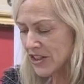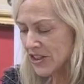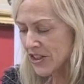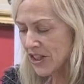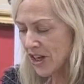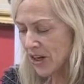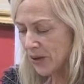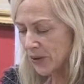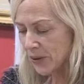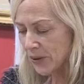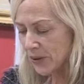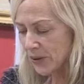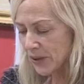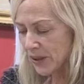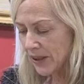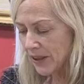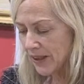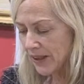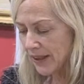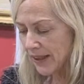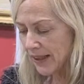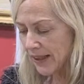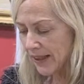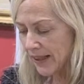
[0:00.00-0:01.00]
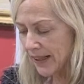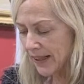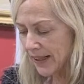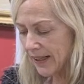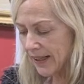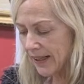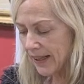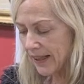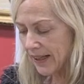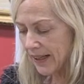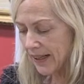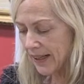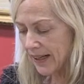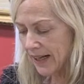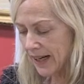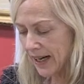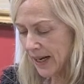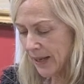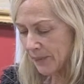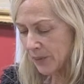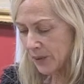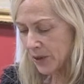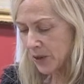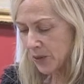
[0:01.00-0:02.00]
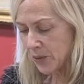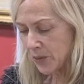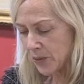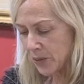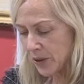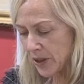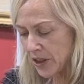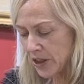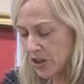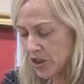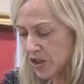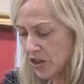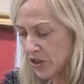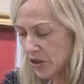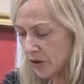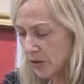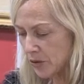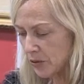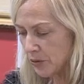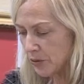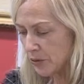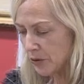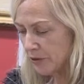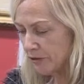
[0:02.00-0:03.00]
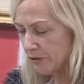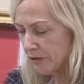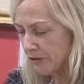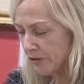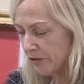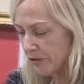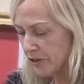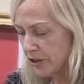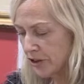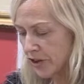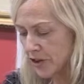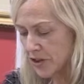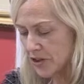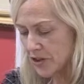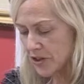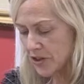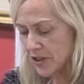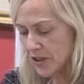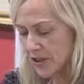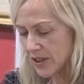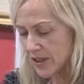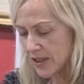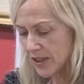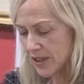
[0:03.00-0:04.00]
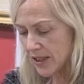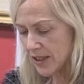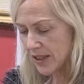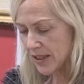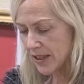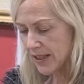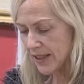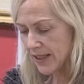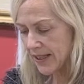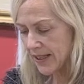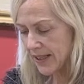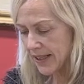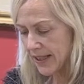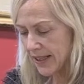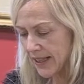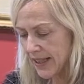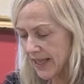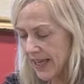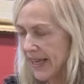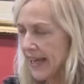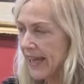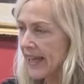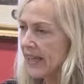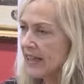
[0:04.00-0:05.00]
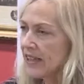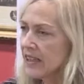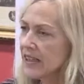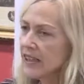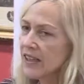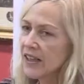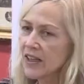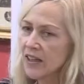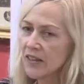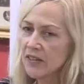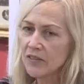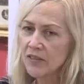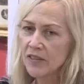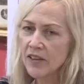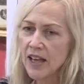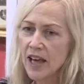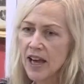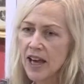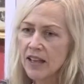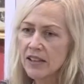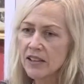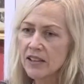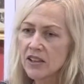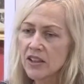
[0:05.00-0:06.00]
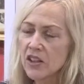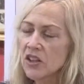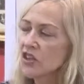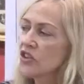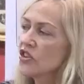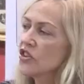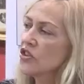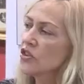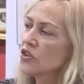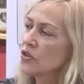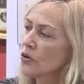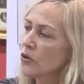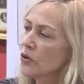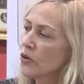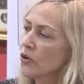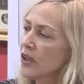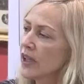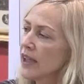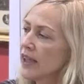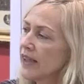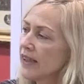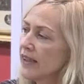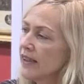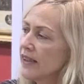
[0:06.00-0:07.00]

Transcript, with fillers: So I'm going to read you first the end of that story.